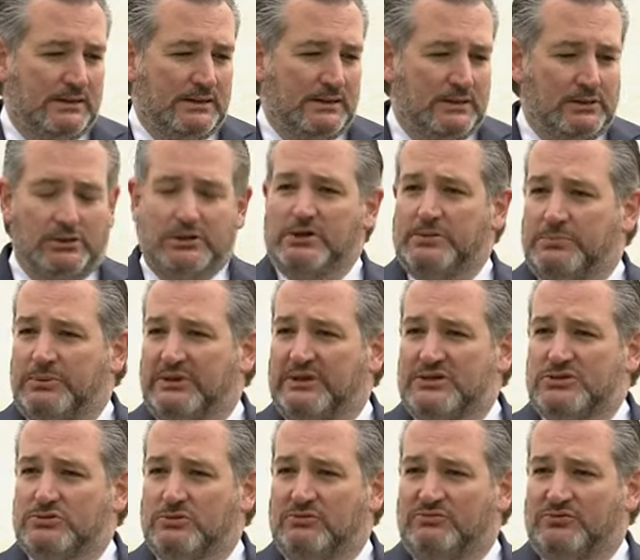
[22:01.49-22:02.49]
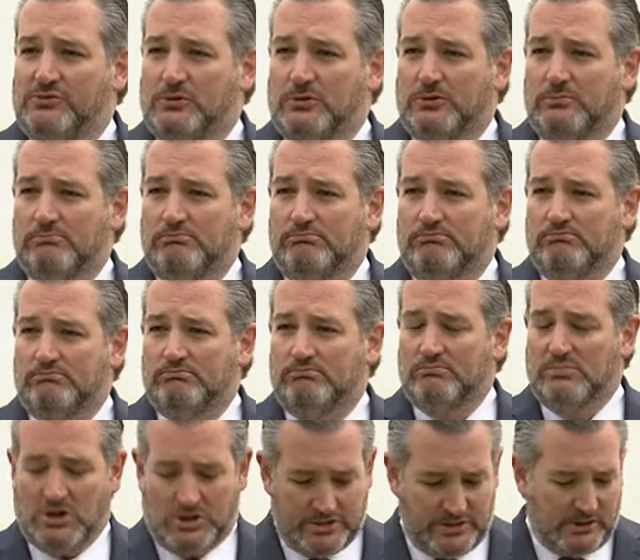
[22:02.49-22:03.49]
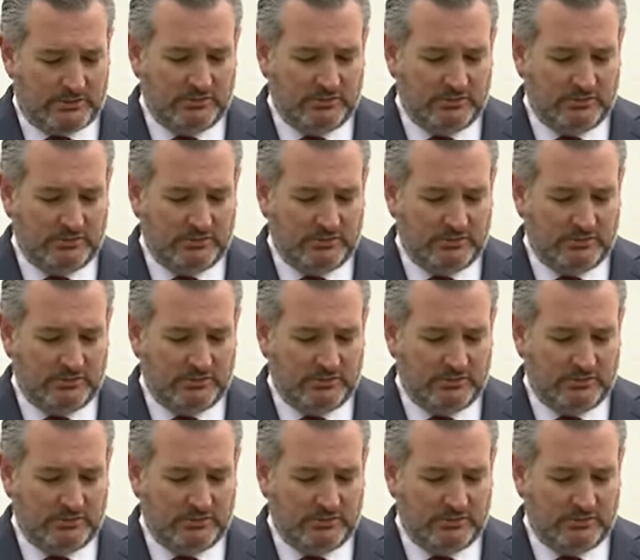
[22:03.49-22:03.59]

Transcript: You look at police reform. Are there